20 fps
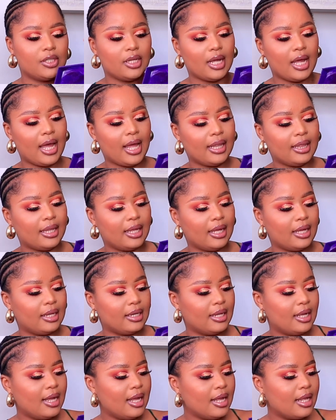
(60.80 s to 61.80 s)
And
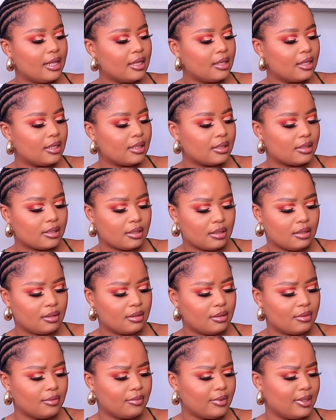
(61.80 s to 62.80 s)
then there's,
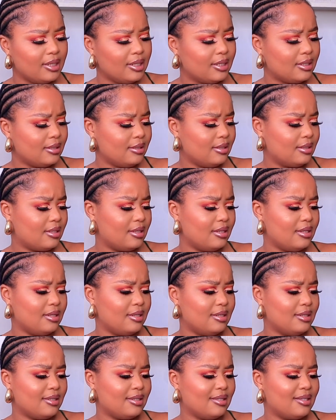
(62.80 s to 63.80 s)
what is
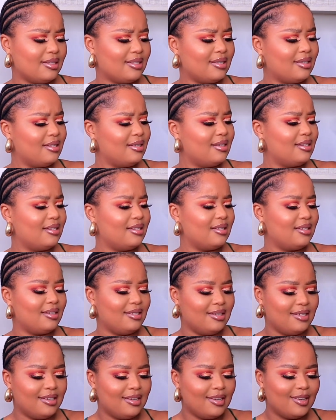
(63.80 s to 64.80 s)
this?
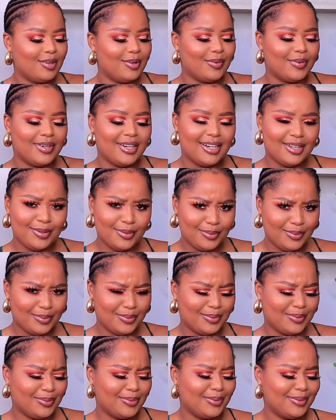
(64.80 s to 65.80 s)
What
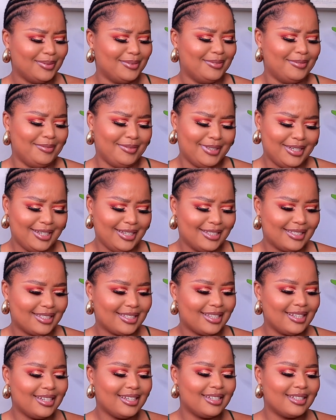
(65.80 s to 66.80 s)
is
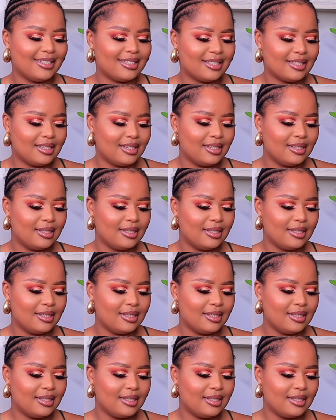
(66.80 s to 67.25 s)
this?